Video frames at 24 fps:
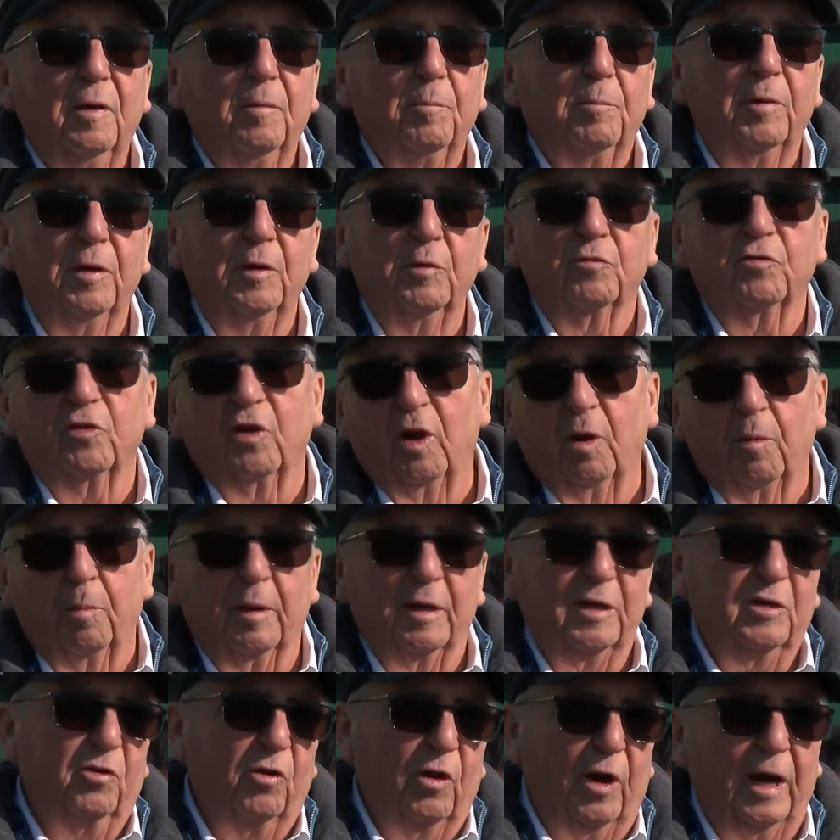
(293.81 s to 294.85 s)
but he was a little
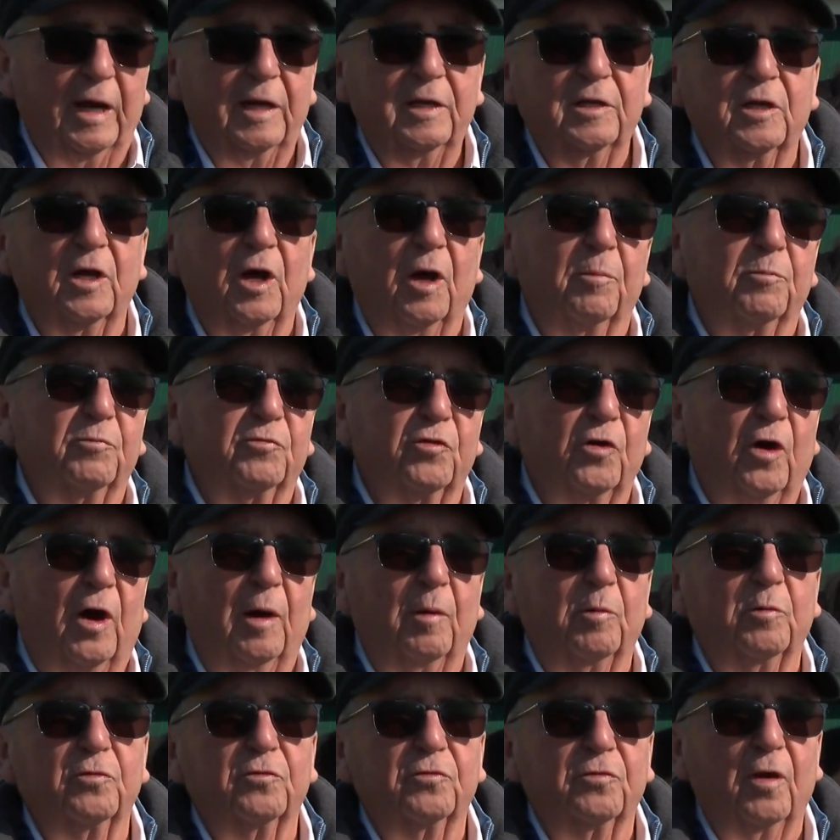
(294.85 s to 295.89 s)
bit cranked up, so
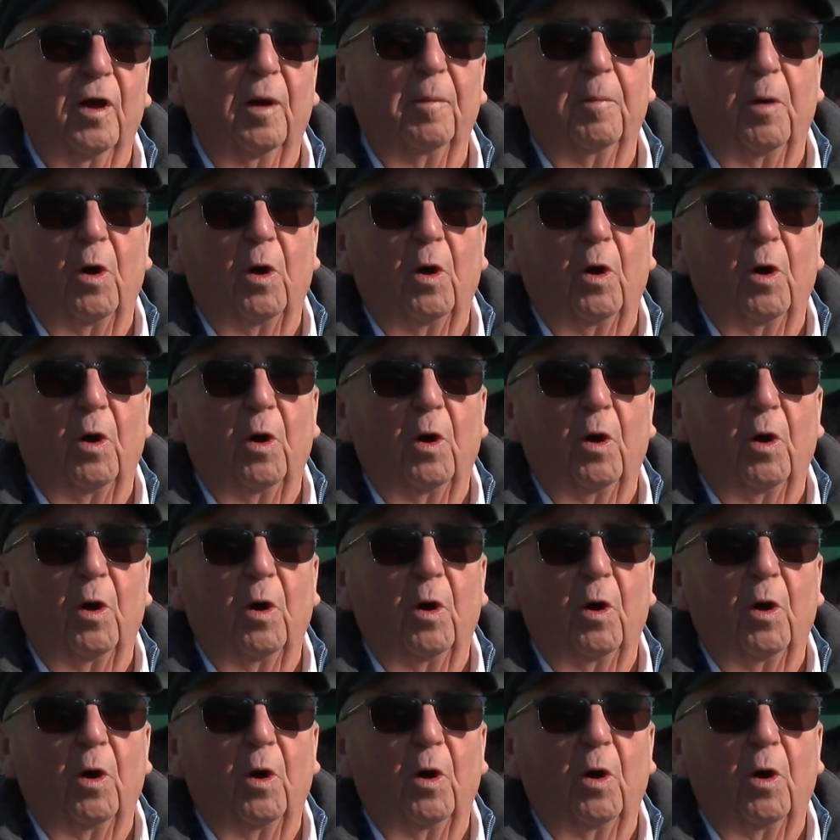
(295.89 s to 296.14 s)
I'm